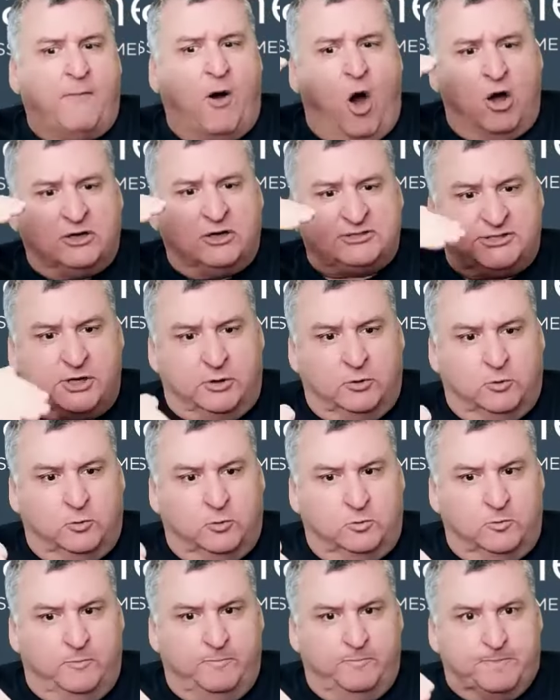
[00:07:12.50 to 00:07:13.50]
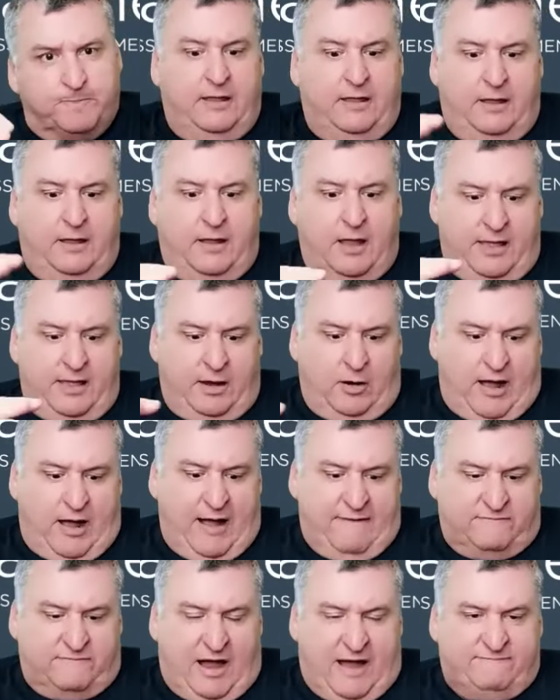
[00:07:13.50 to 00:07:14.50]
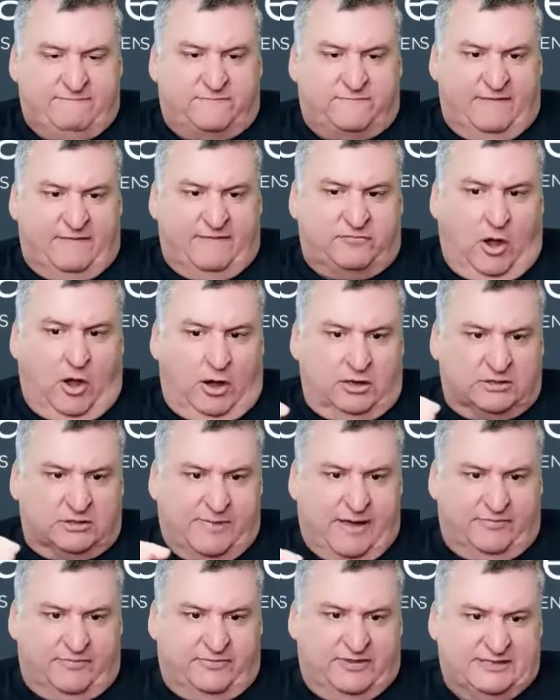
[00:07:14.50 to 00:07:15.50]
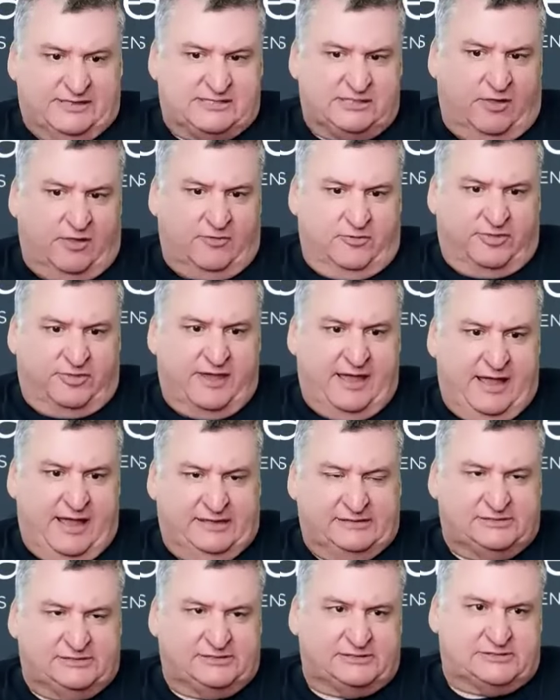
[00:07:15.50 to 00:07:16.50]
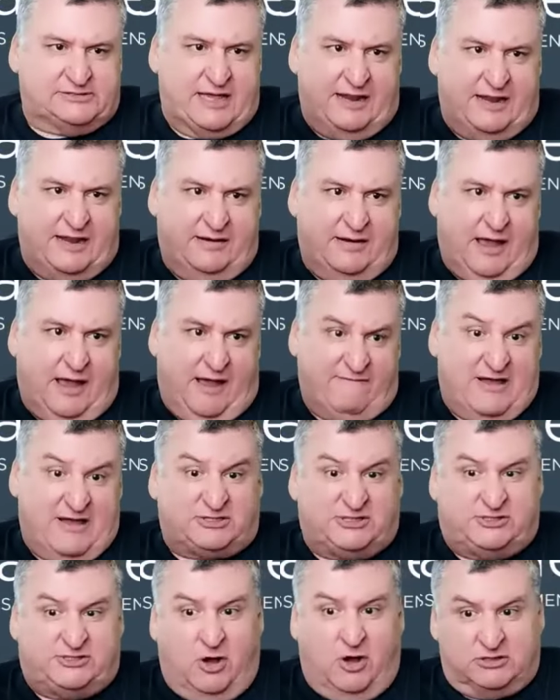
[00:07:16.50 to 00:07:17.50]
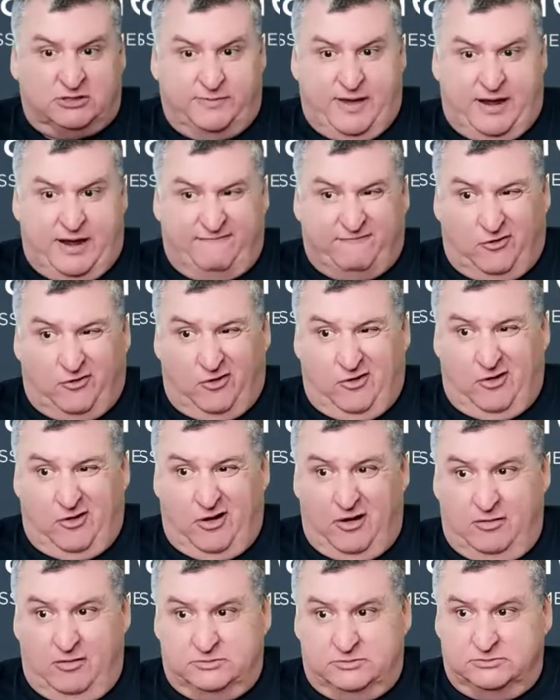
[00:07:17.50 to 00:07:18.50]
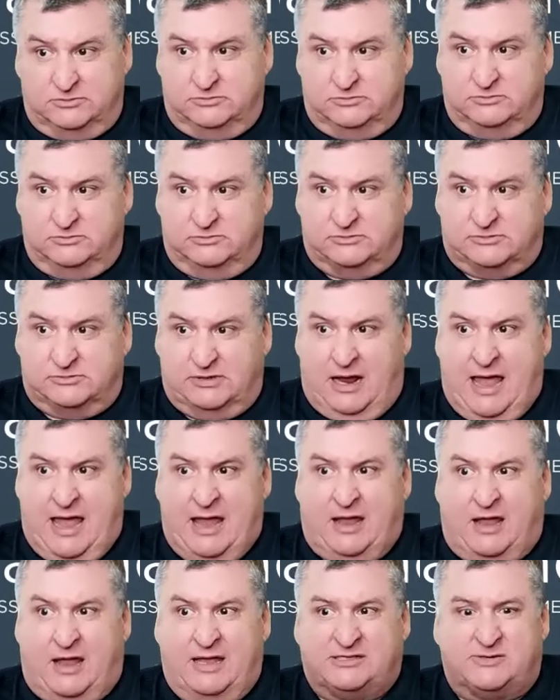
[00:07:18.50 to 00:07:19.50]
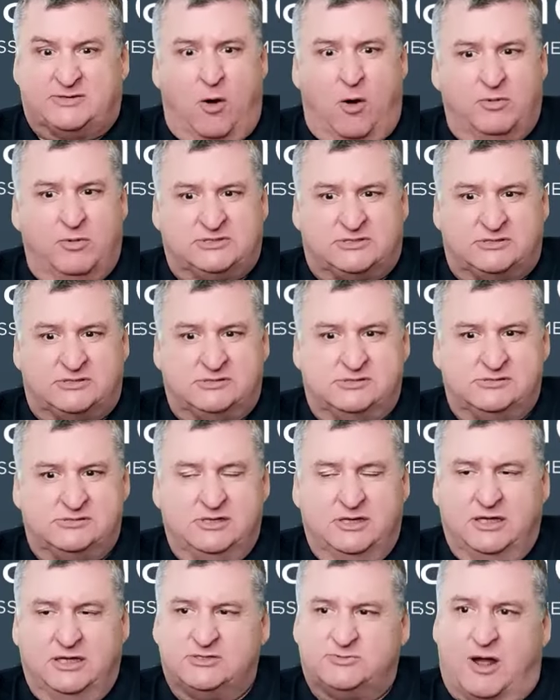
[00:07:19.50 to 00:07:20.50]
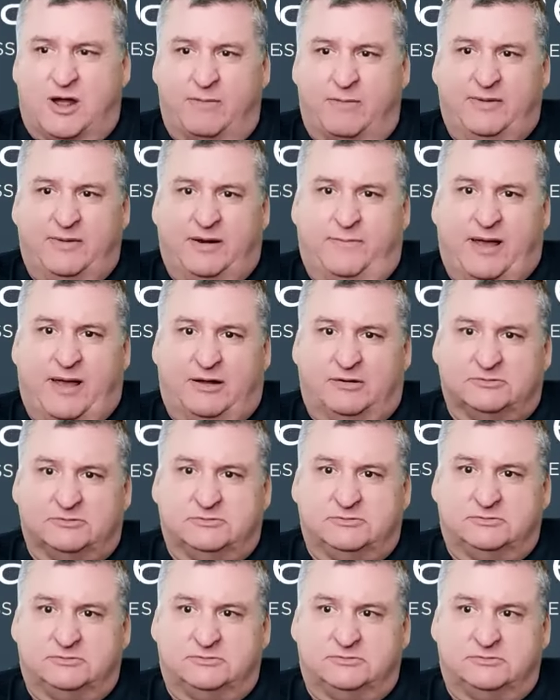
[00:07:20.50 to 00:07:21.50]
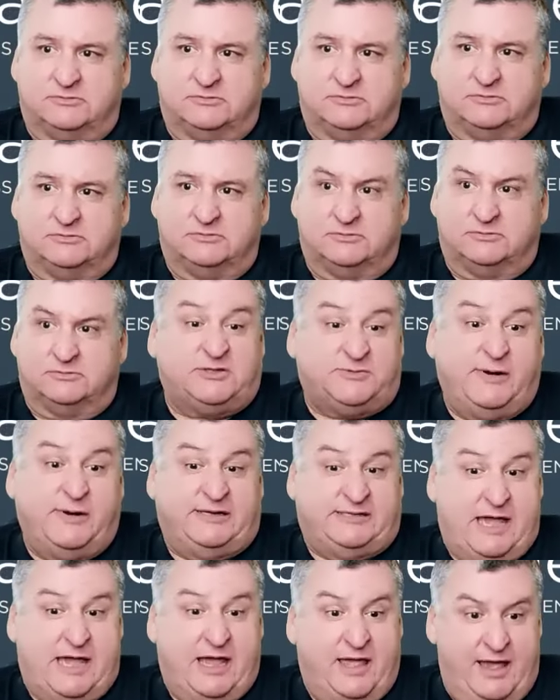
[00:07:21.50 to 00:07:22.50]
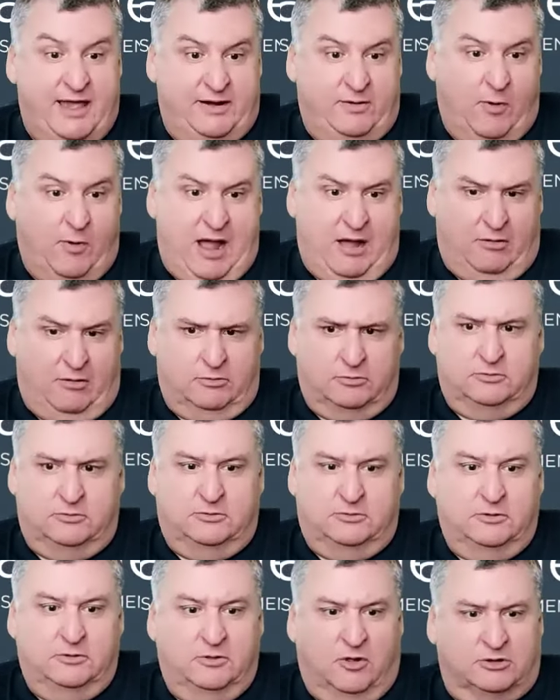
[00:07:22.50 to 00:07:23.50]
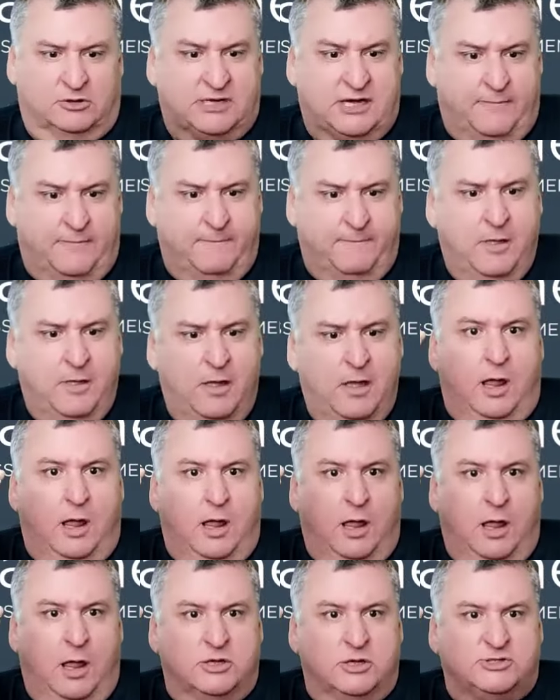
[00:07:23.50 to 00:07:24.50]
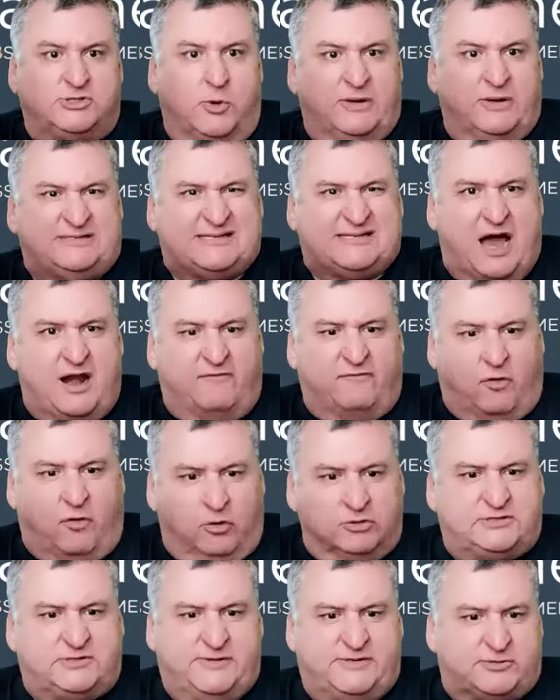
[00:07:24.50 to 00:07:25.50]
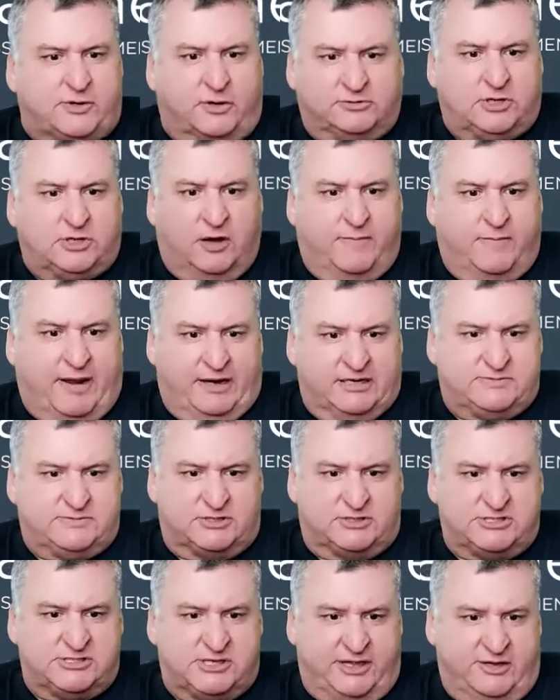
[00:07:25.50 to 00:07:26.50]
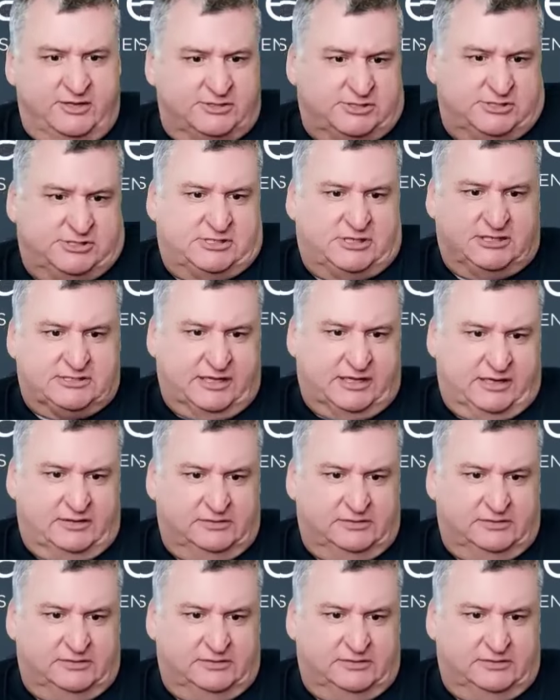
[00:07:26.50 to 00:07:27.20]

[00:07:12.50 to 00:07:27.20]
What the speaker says: Also, I've talked about this in other things, and I've actually talked about it for, heck, it's probably been it's been a decade. Wow. Long time. So it's kind of old to me. So I don't talk about it as much as I used to, just because